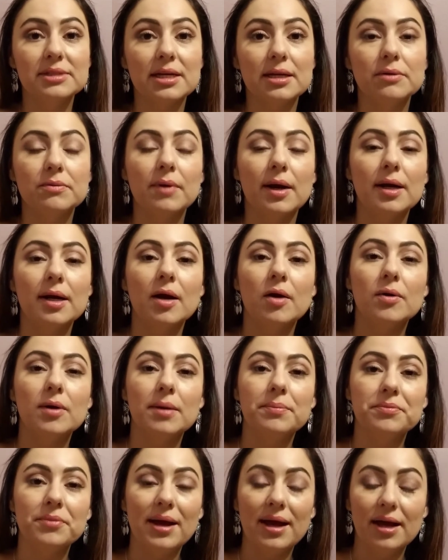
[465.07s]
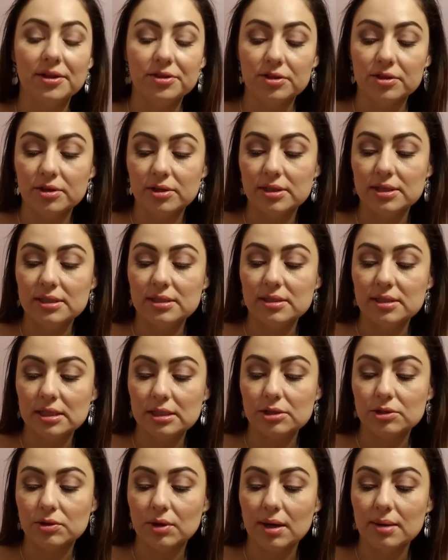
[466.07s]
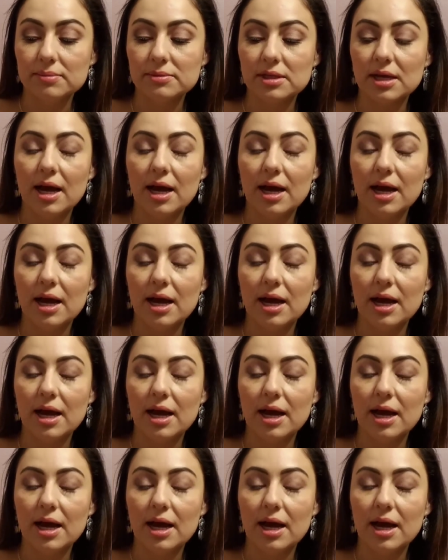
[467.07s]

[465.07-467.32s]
and right now I'm at 36 grams.